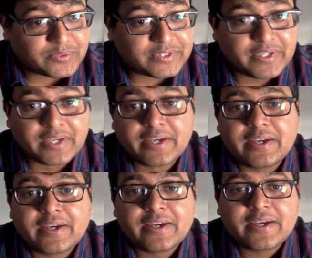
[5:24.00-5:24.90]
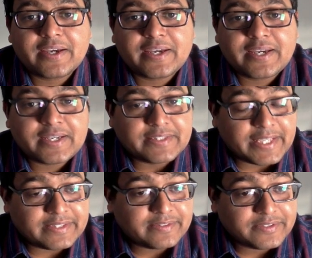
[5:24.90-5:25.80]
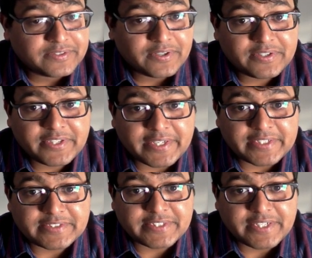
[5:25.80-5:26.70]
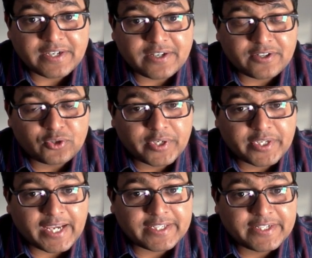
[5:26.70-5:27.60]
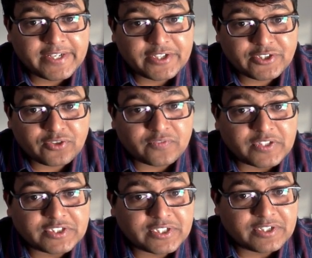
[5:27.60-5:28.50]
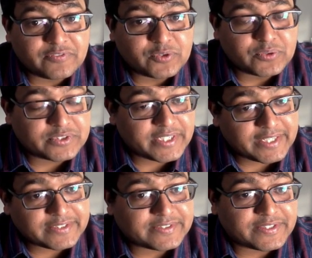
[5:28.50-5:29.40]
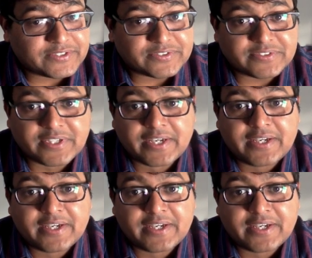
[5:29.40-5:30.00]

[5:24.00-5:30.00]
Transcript: with. Then the third thing is they are doing an aggregation of digital reviews and attestations.